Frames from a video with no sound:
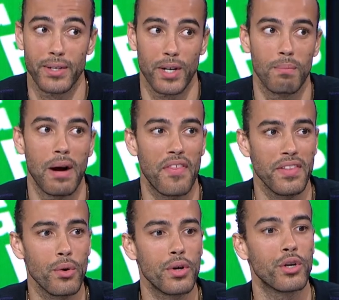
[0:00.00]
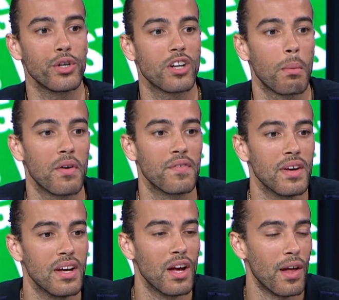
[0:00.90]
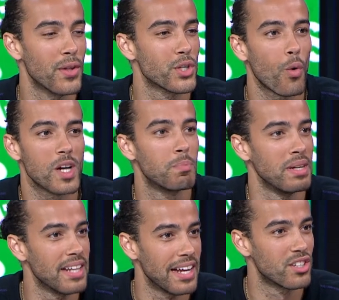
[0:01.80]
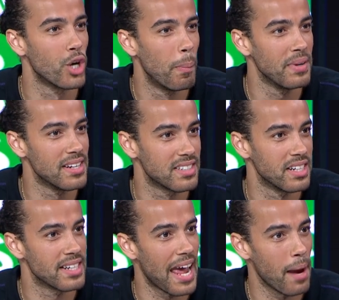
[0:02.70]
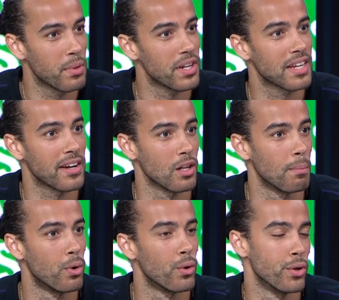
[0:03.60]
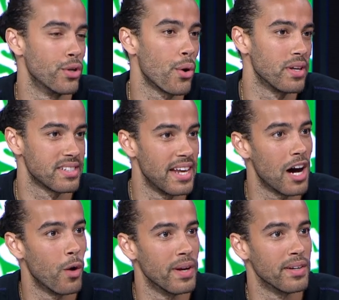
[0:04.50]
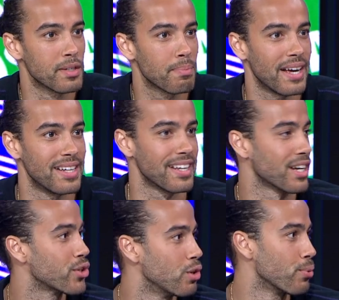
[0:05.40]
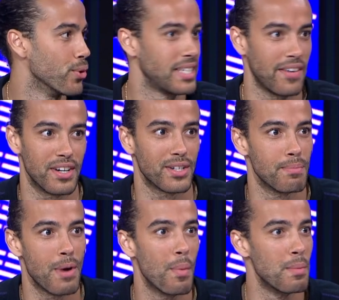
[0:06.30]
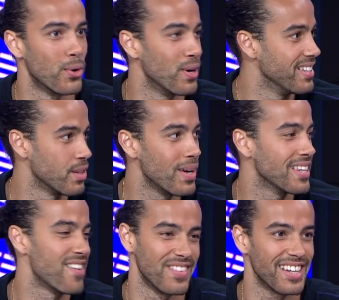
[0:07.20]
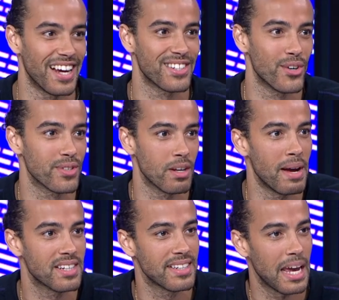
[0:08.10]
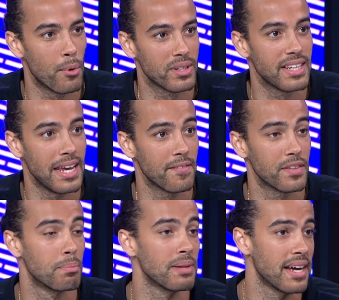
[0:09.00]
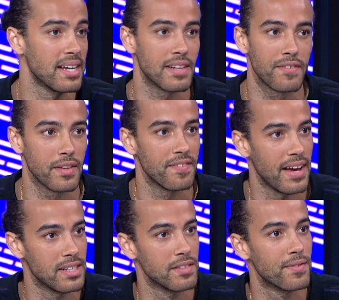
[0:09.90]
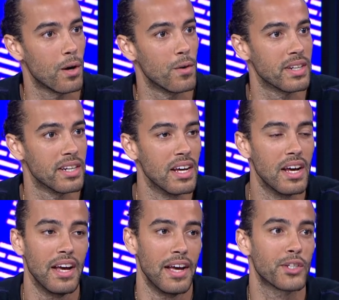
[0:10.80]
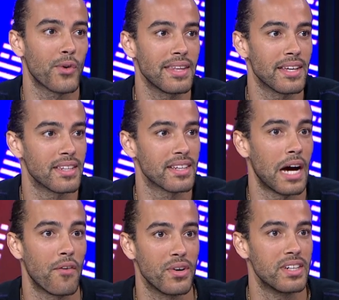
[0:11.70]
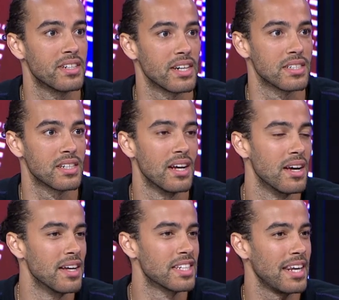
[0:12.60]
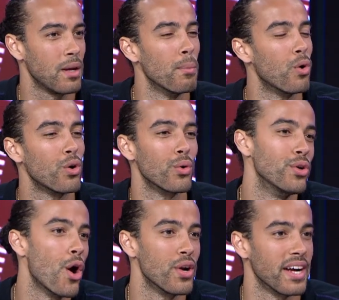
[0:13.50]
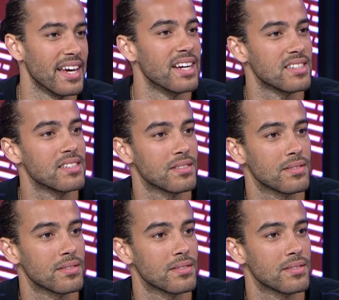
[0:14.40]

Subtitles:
job. I think they're doing a good job of... It's always been that chirpiness in the game. They're just getting a lot more notice now, and players like Sean Bruce giving it to the Melbourne boys, and we love it. Like, it's awesome. It makes the game more entertaining for the players and for the fans involved, and it's great that the coverage is just... It's getting more known, I guess.